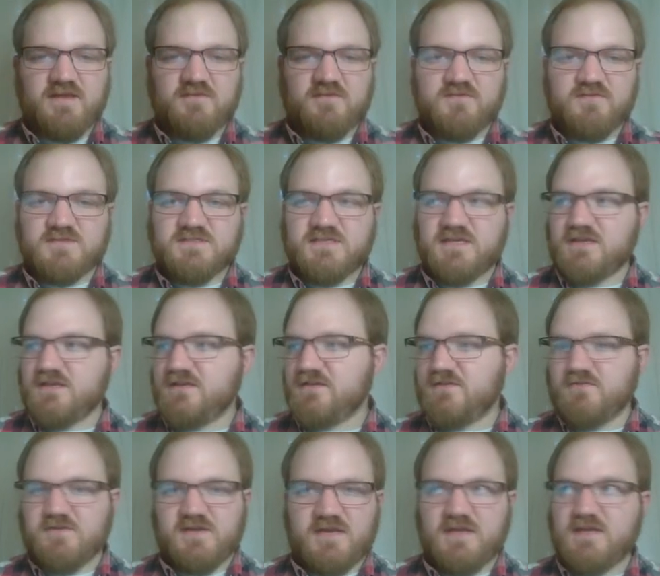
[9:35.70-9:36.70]
here for a second.
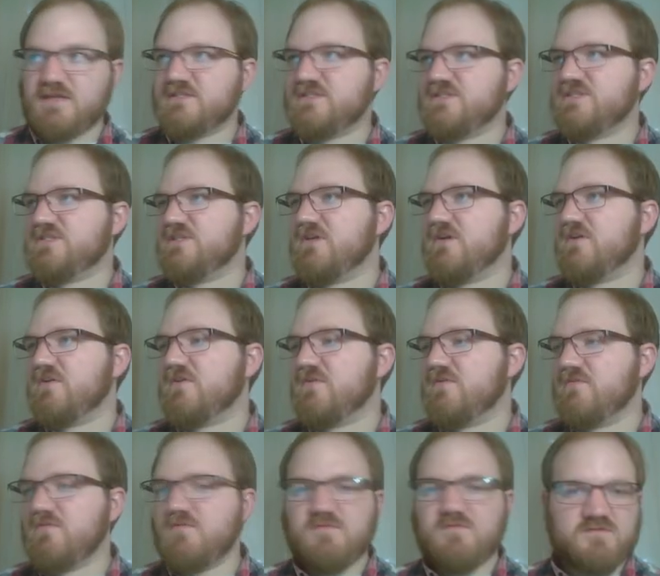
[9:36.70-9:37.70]
Okay,
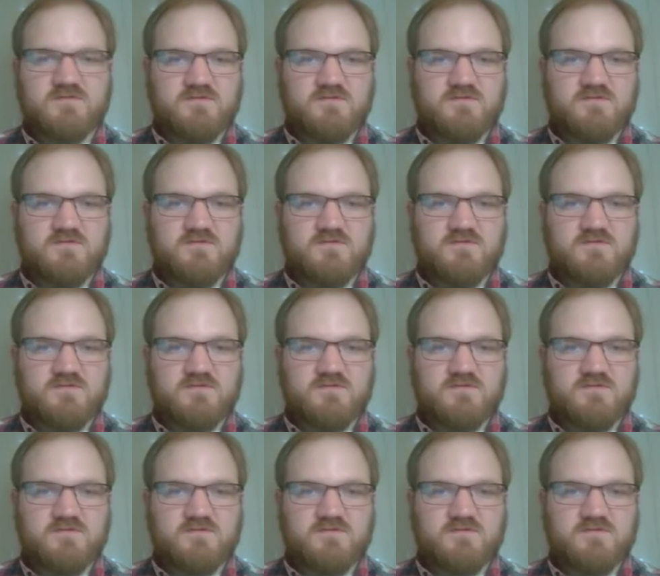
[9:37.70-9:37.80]
so